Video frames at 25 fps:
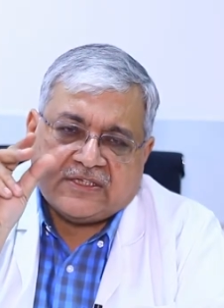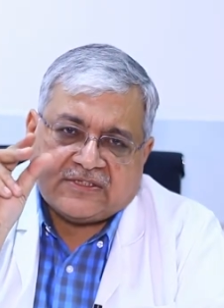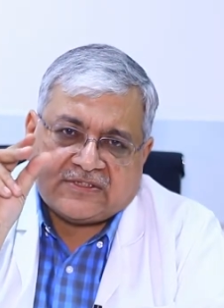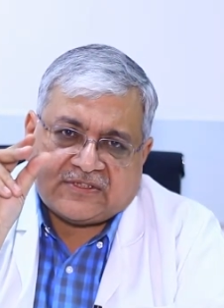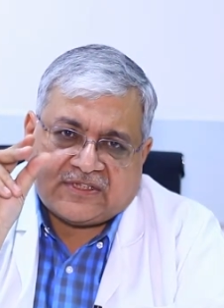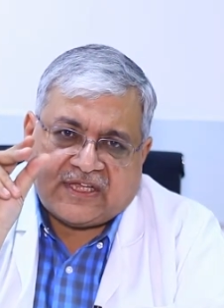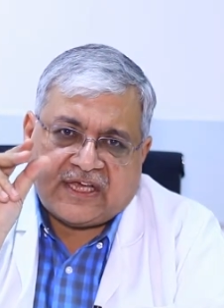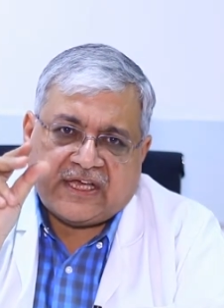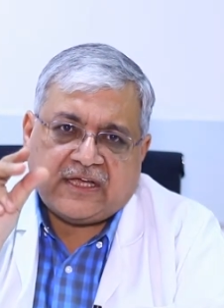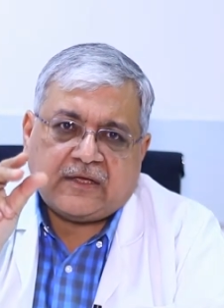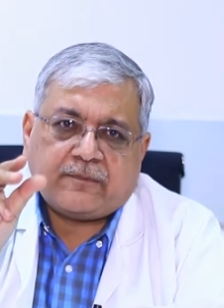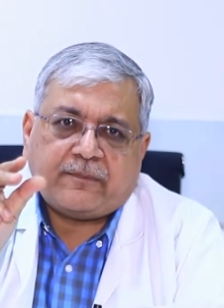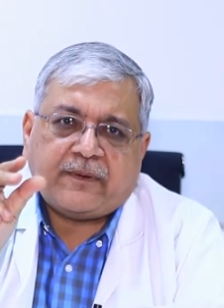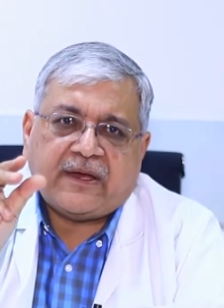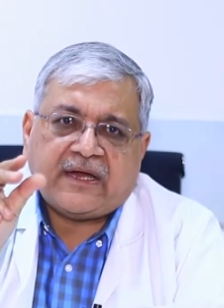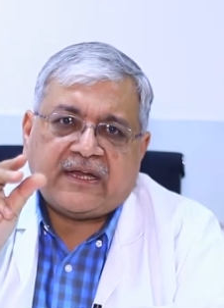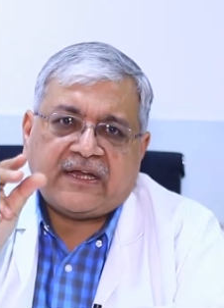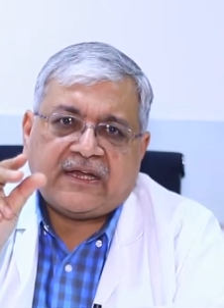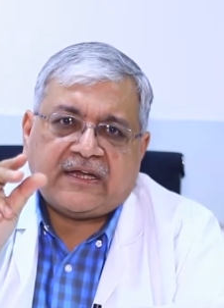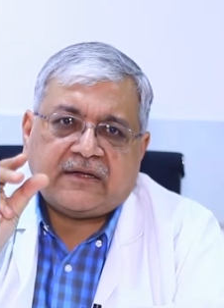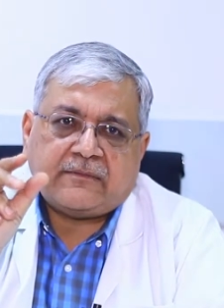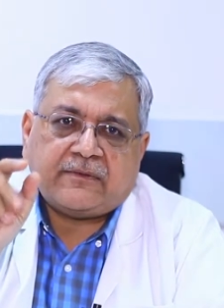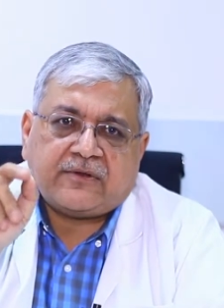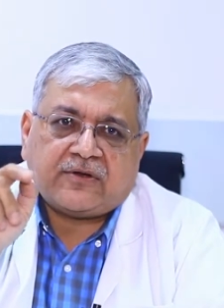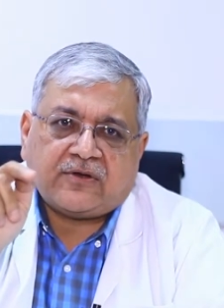thick
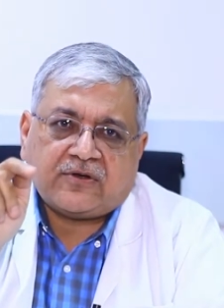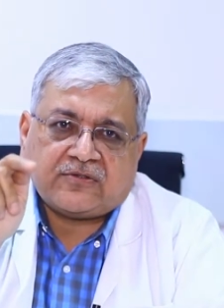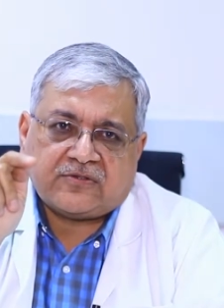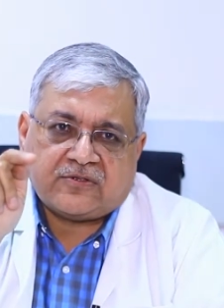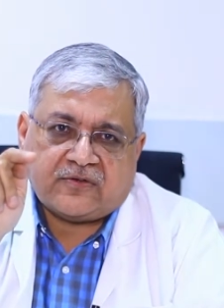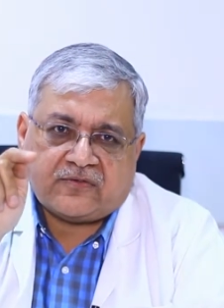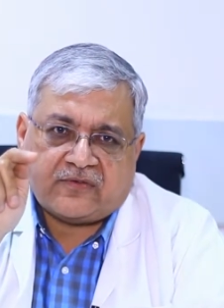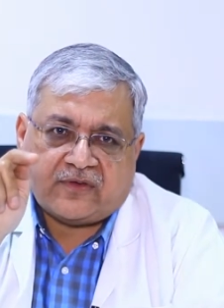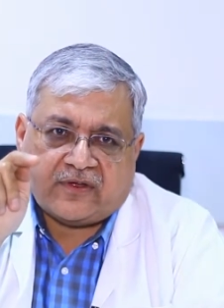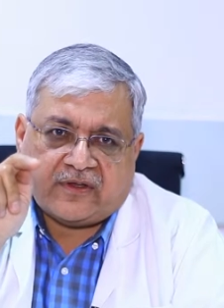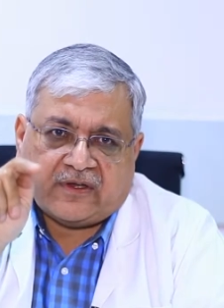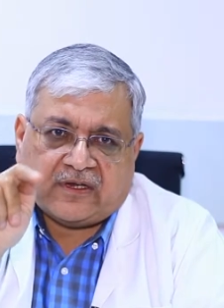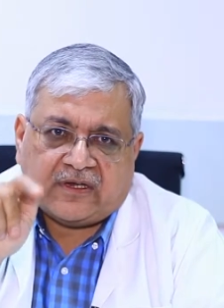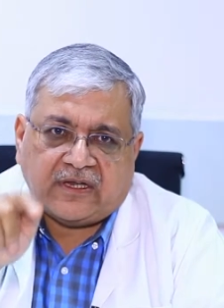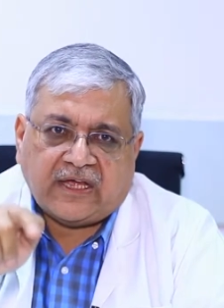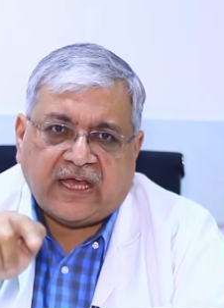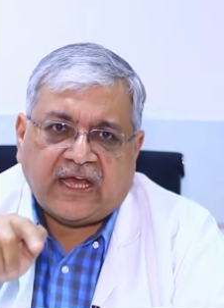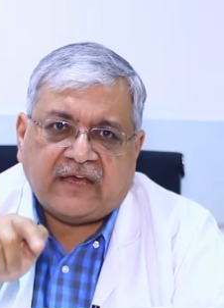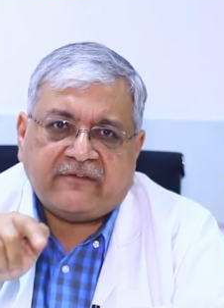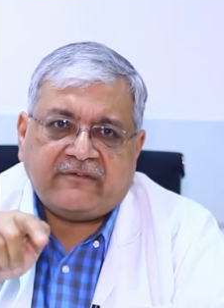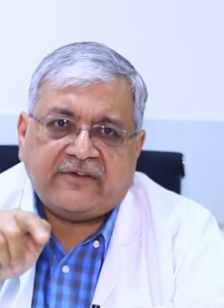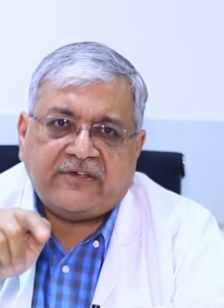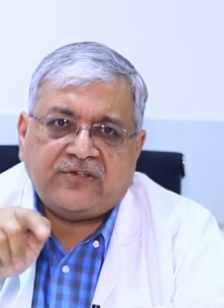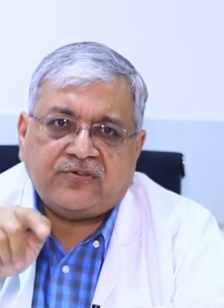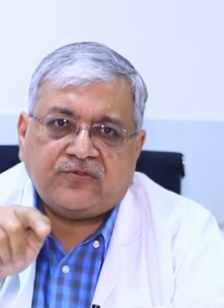palate because of
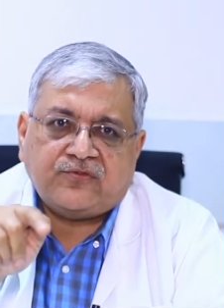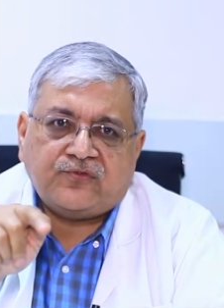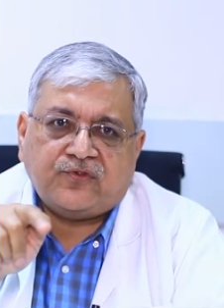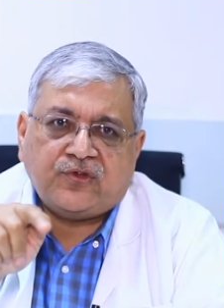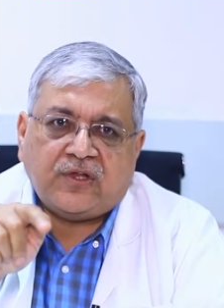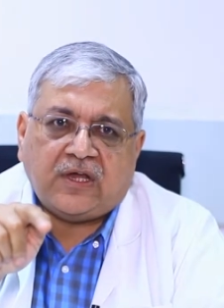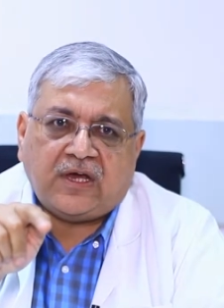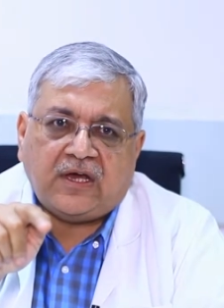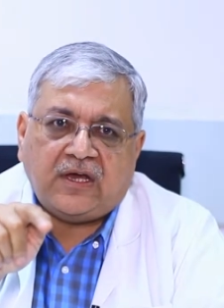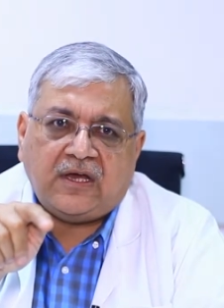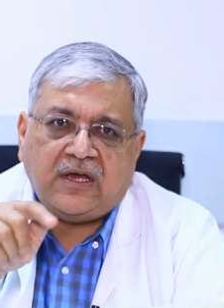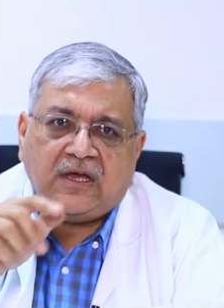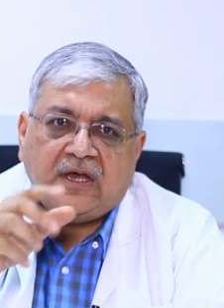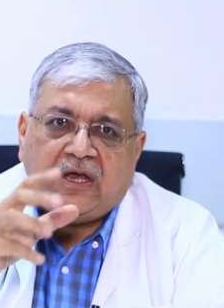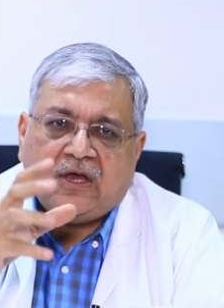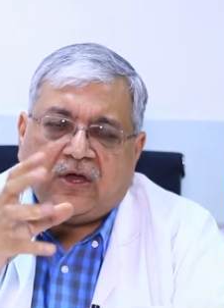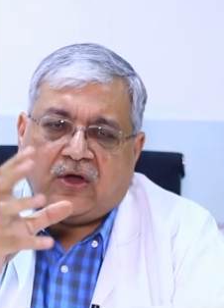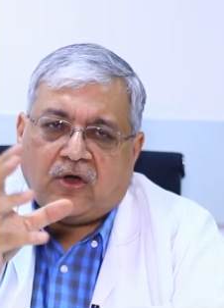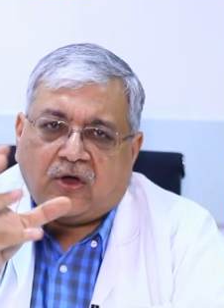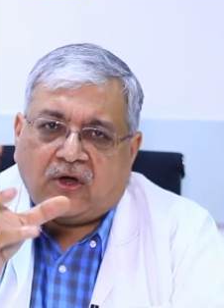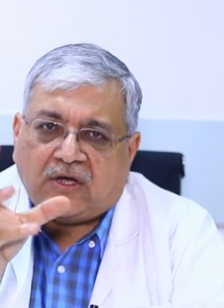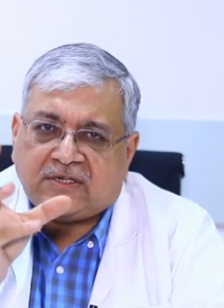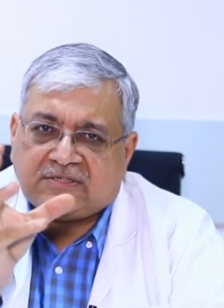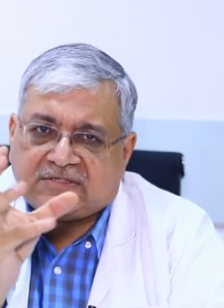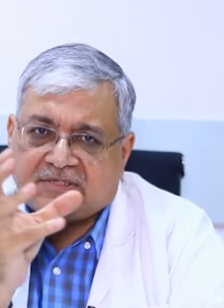heavy uvula
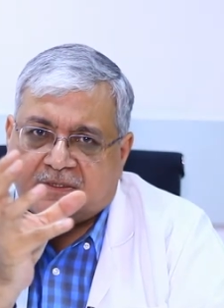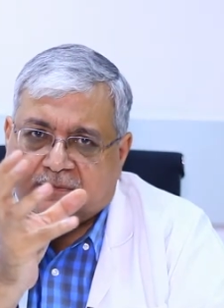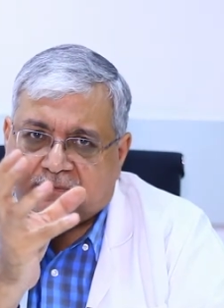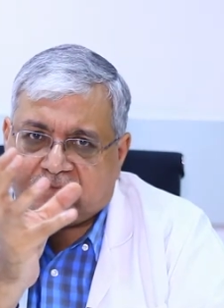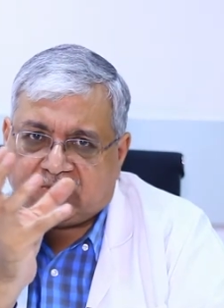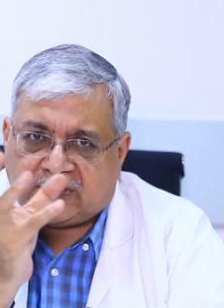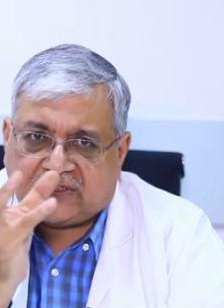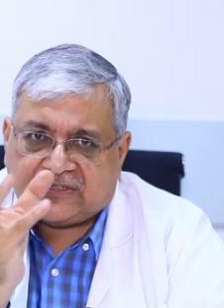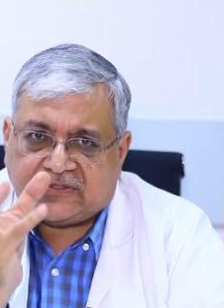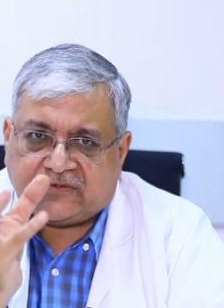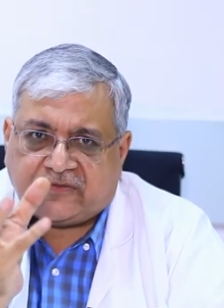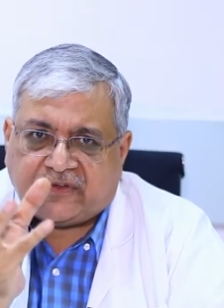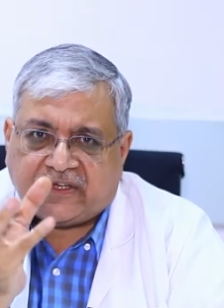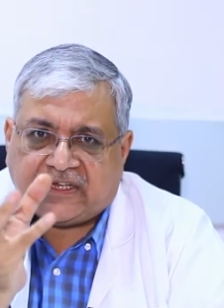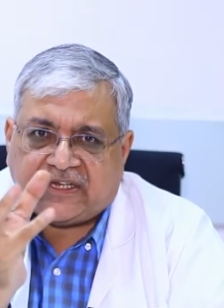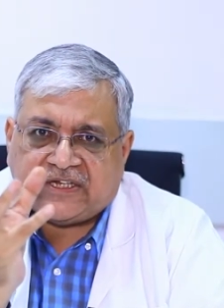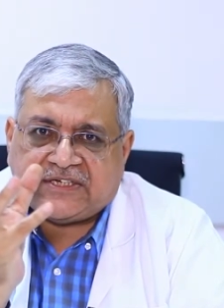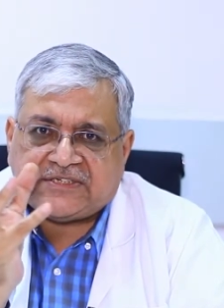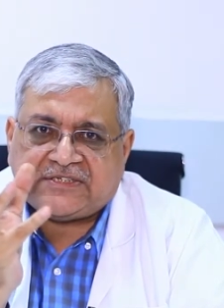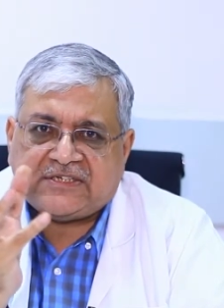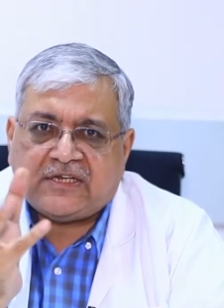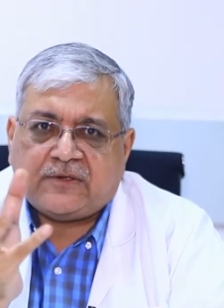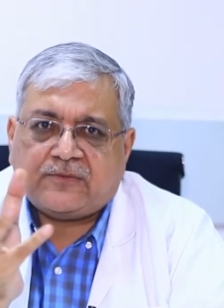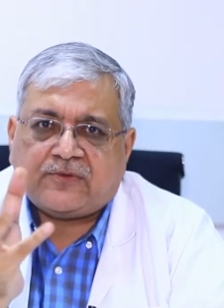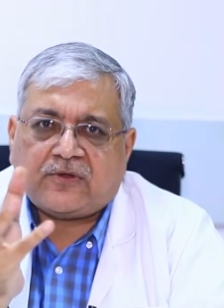or some
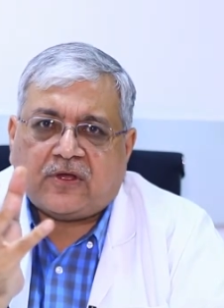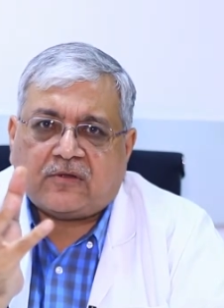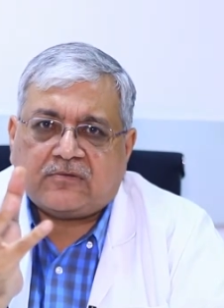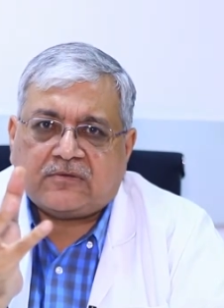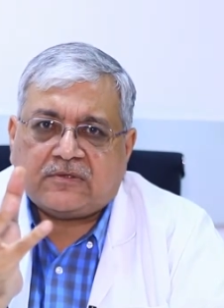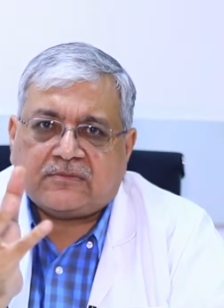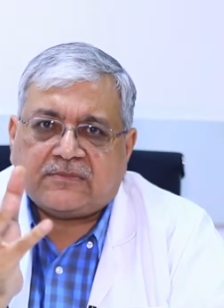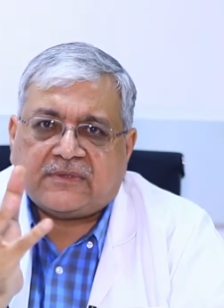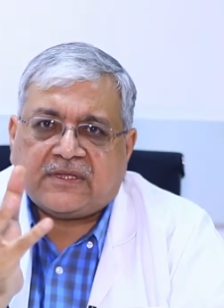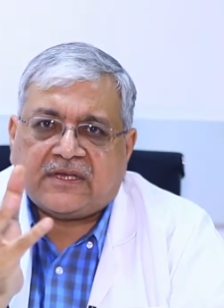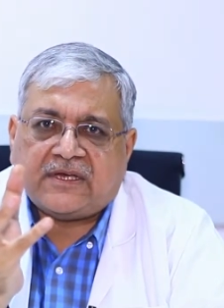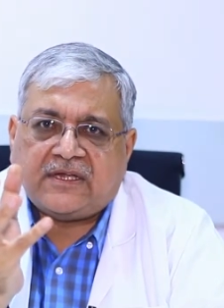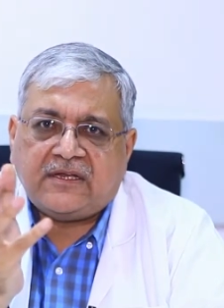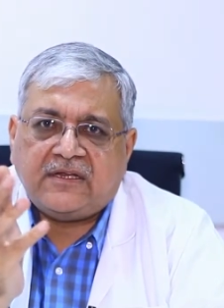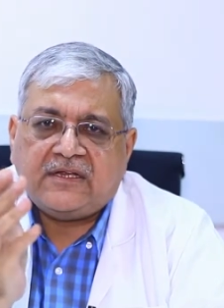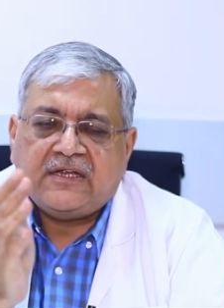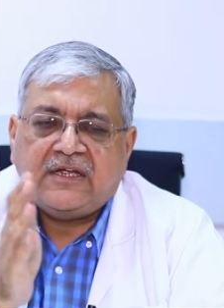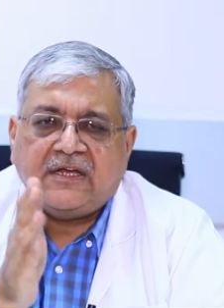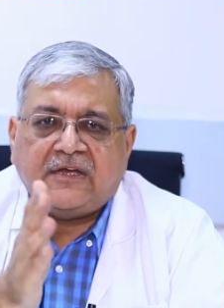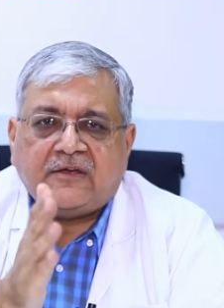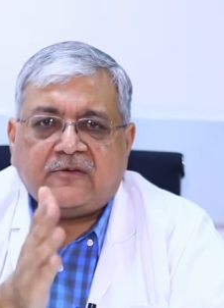configurational problem there